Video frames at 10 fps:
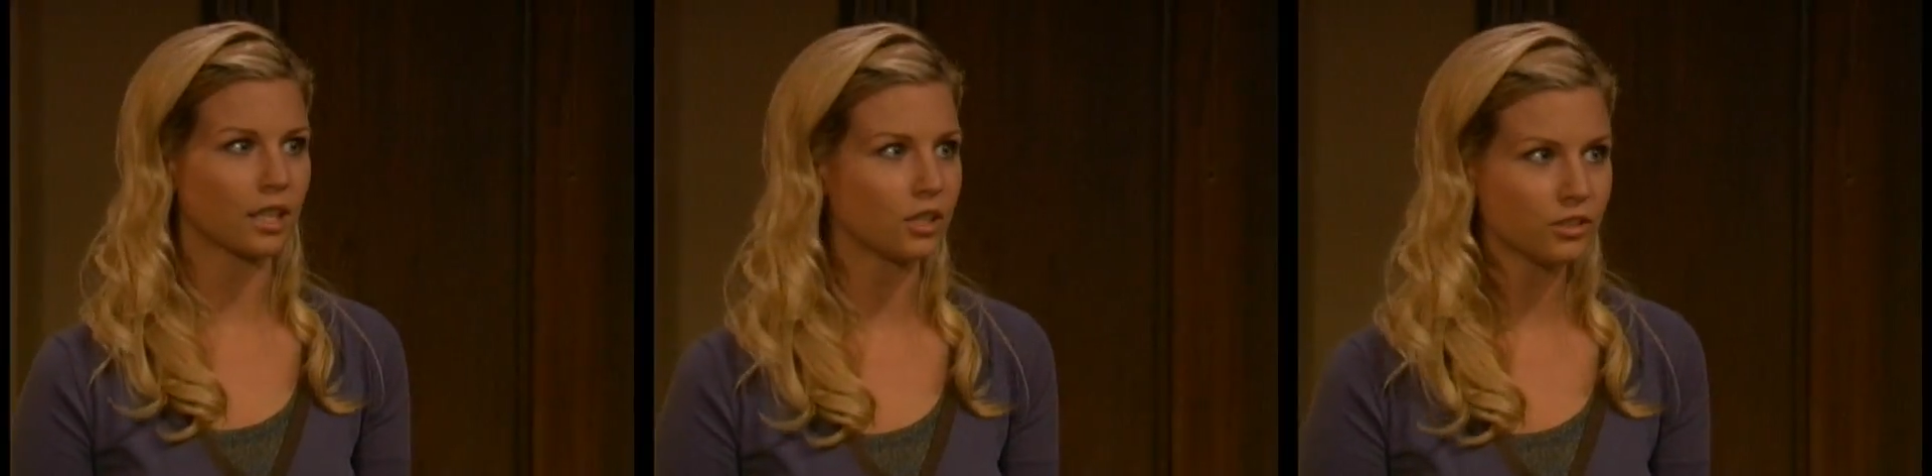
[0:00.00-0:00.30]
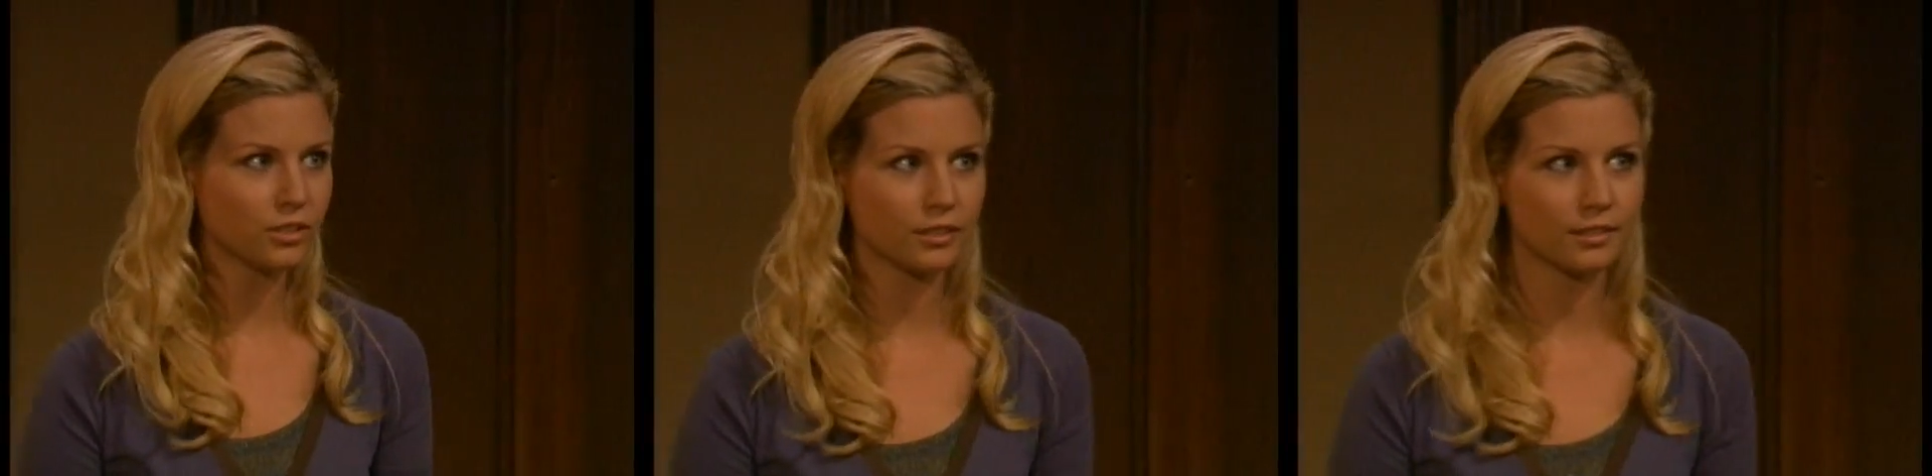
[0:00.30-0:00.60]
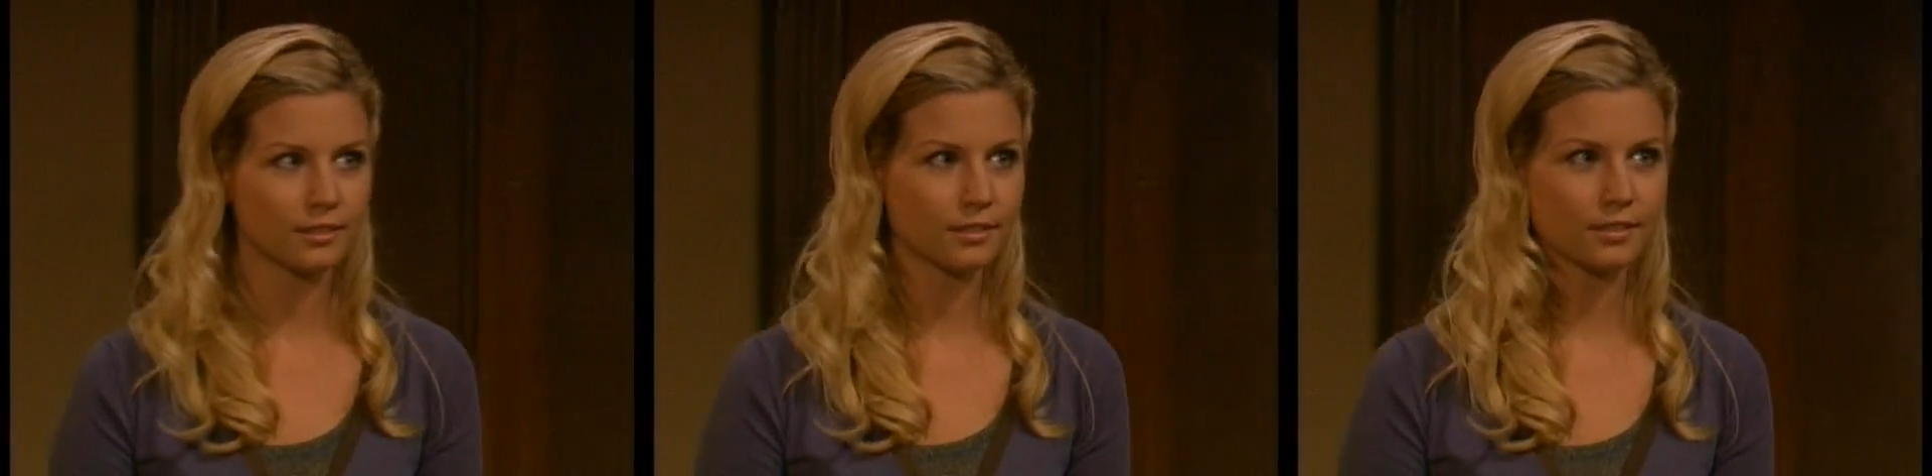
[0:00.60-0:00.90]
ghosts,
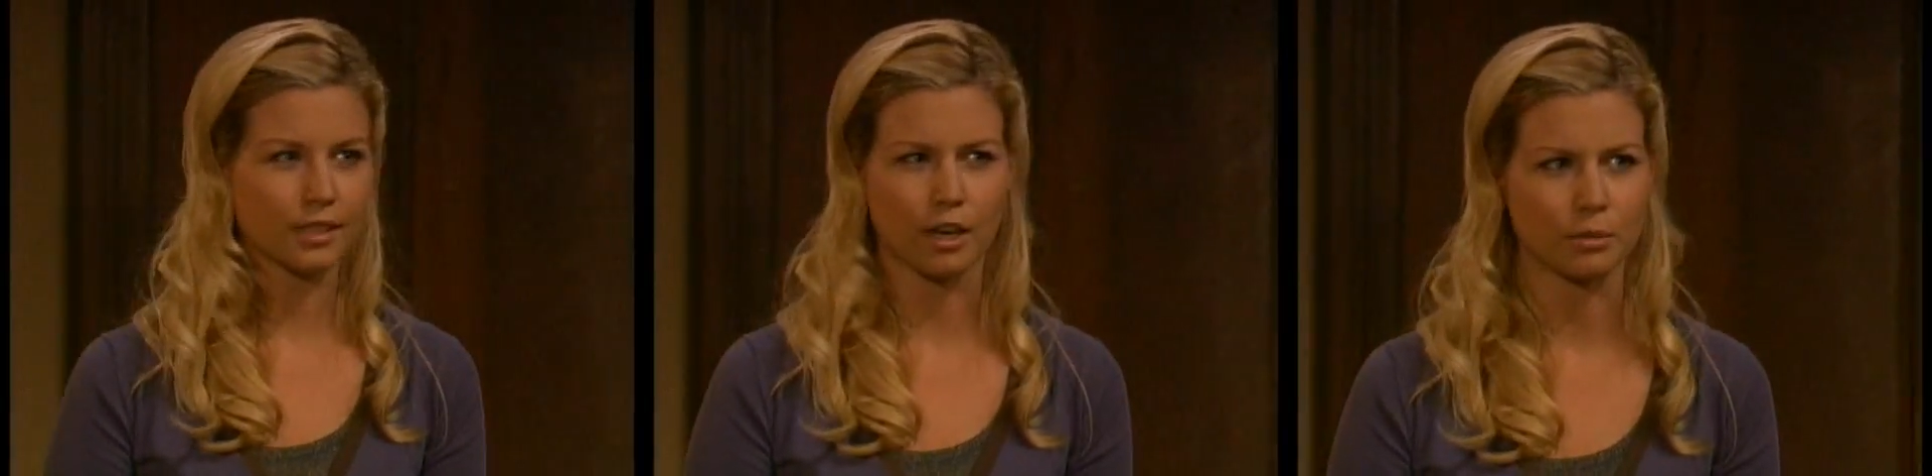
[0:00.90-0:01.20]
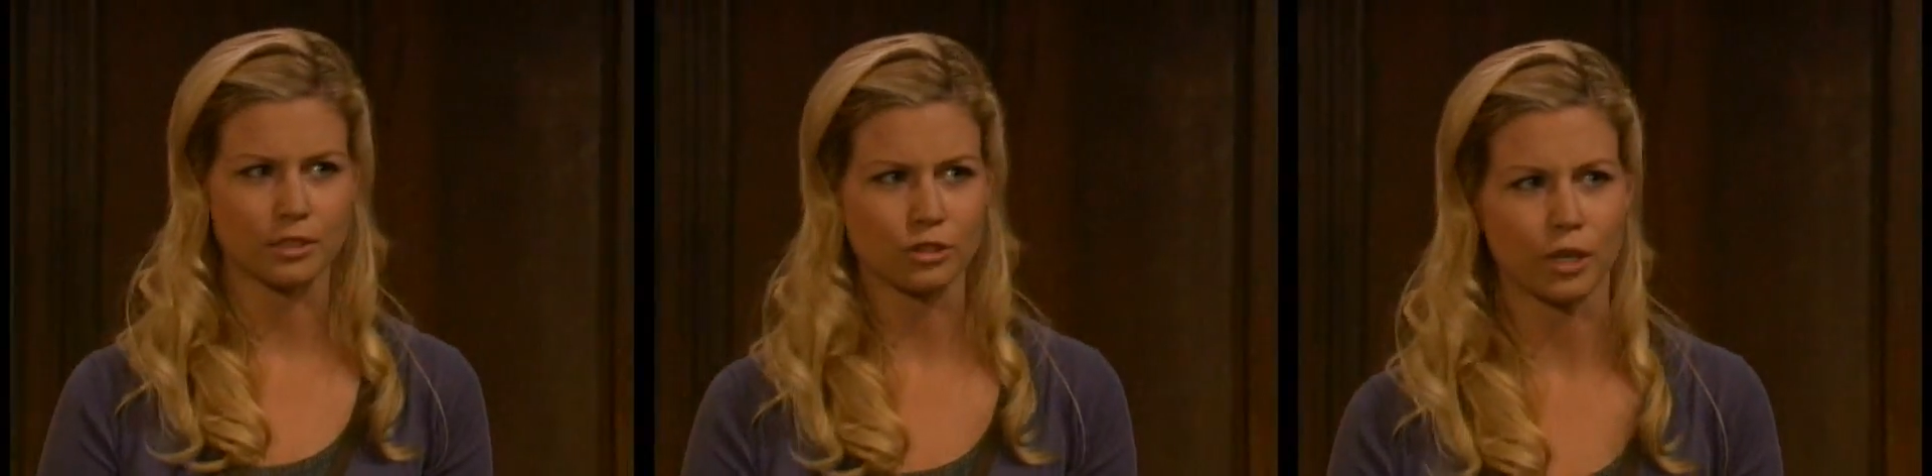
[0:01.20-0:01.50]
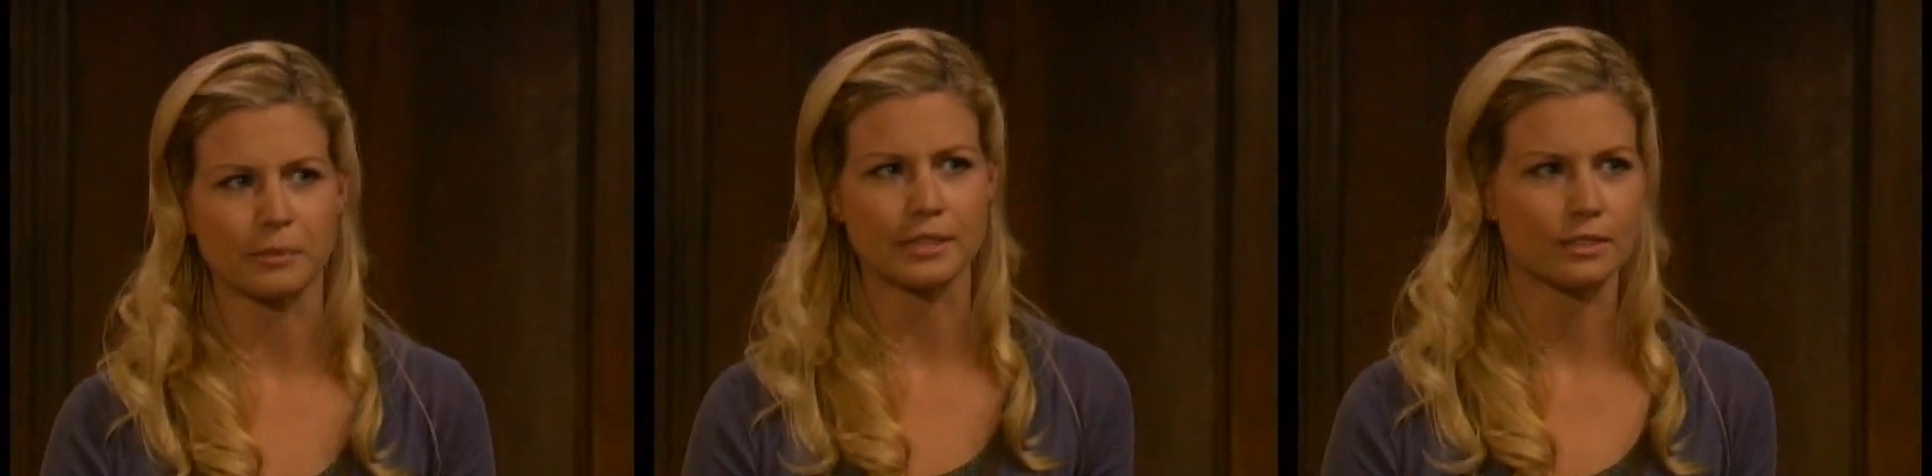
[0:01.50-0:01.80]
uh, goblins, uh,
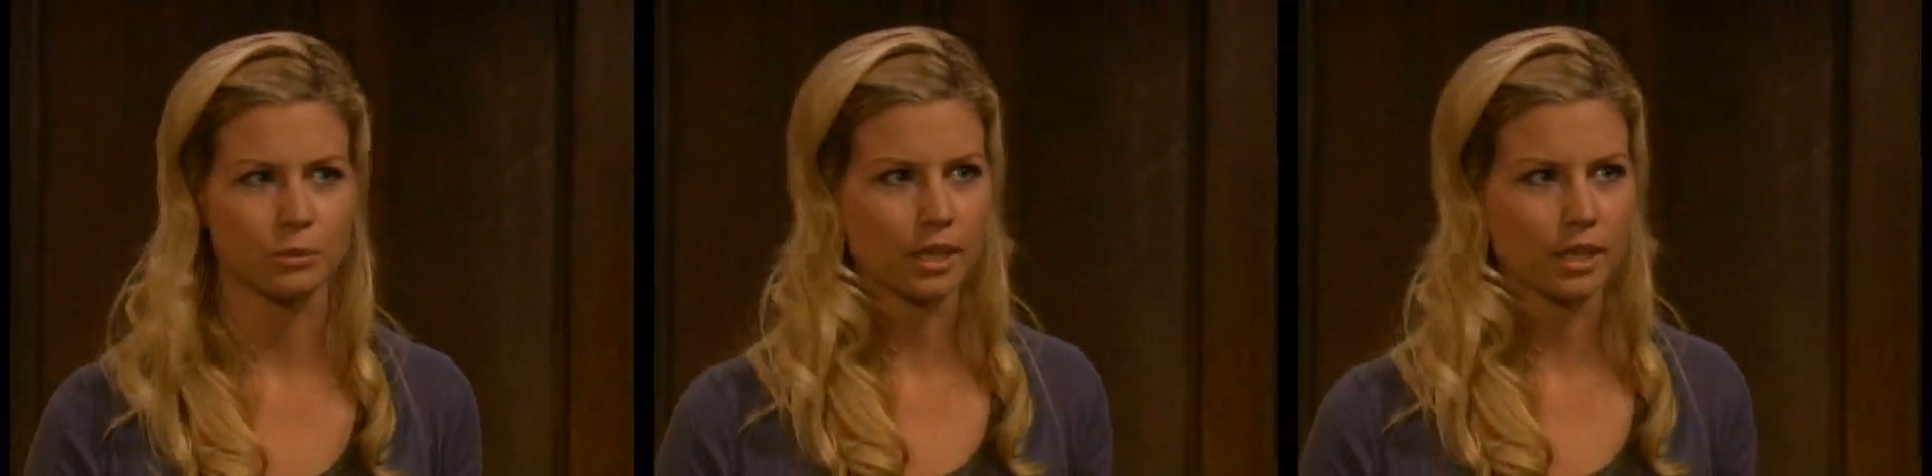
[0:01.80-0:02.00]
gremlins,